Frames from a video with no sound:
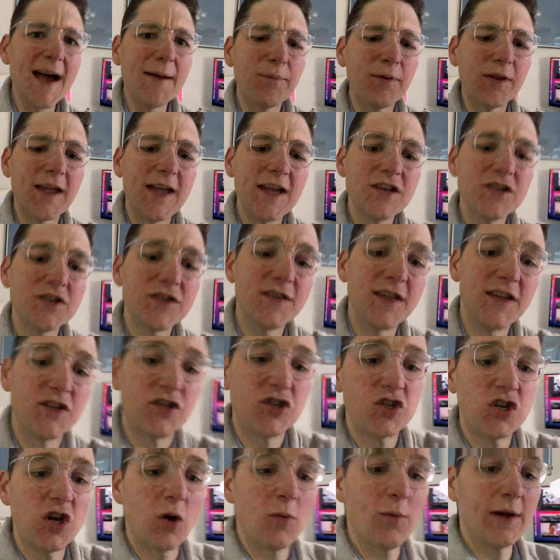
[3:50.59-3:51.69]
application that's
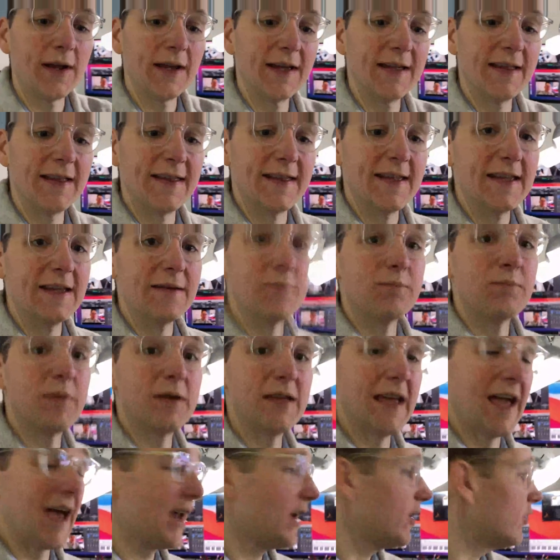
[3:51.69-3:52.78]
showing the
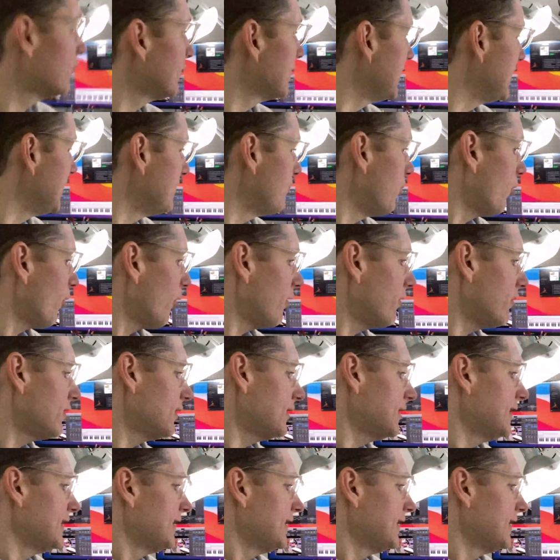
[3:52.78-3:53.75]
piano keyboard